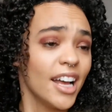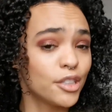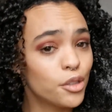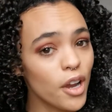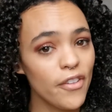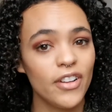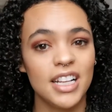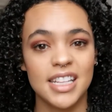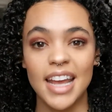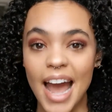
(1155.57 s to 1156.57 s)
as joyful
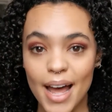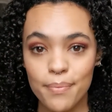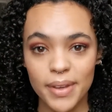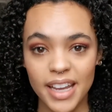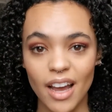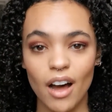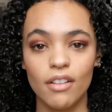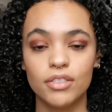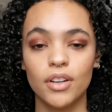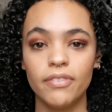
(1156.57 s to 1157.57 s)
as it can be
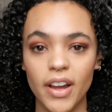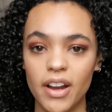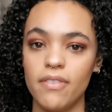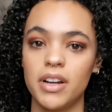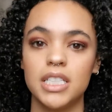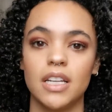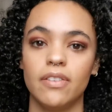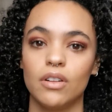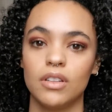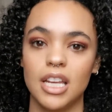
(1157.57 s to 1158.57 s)
after a very, very
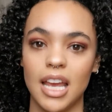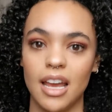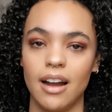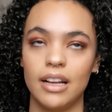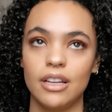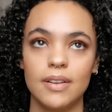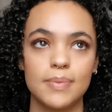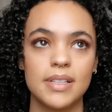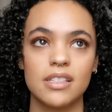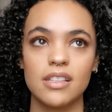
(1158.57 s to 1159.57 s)
difficult year. I know
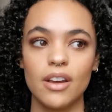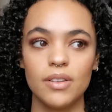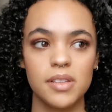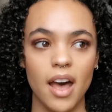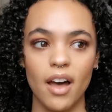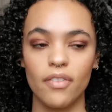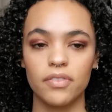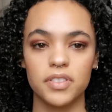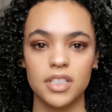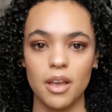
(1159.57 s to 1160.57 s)
it's been so tough
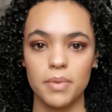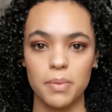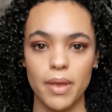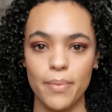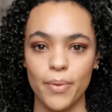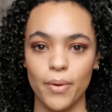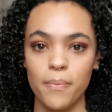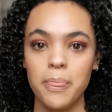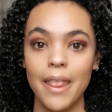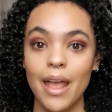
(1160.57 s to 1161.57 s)
for so many
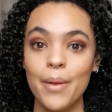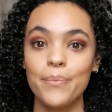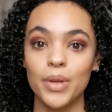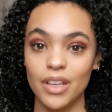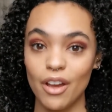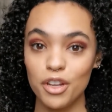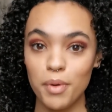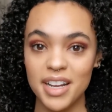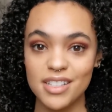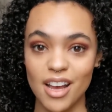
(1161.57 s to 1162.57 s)
people, but the only
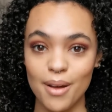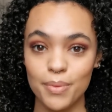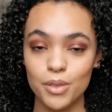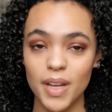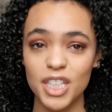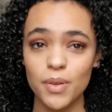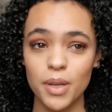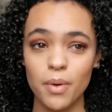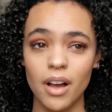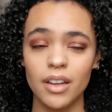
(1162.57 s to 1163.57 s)
way is up.
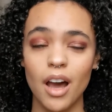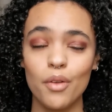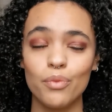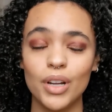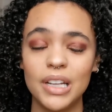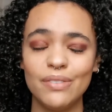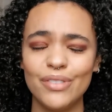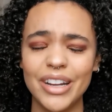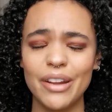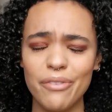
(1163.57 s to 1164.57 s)
2021, I really,
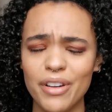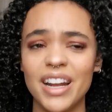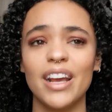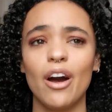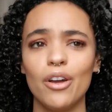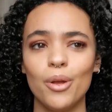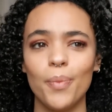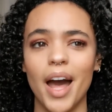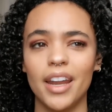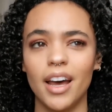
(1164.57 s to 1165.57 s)
really, really
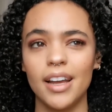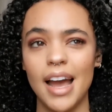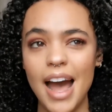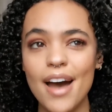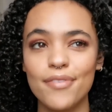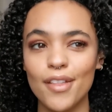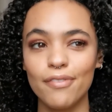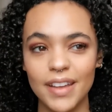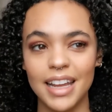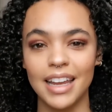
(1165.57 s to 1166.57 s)
hope, and I have the
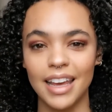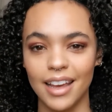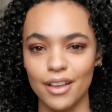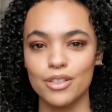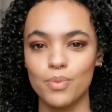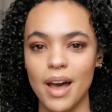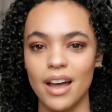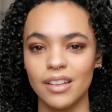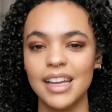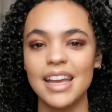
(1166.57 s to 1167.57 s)
feeling as
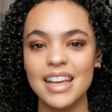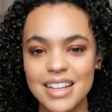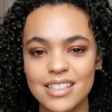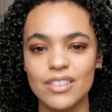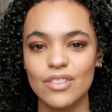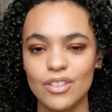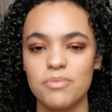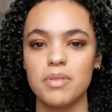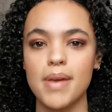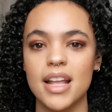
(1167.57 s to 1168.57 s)
well, it is going
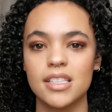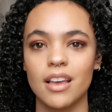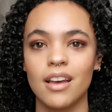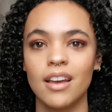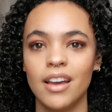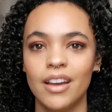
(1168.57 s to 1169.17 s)
to be better.